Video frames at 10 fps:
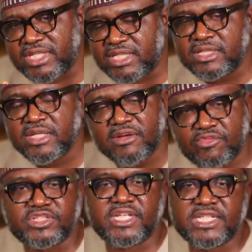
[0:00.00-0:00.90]
within
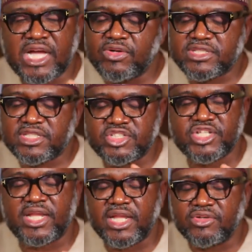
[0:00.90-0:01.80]
48 hours,
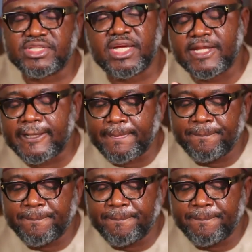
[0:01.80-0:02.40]
inshallah ta'ala.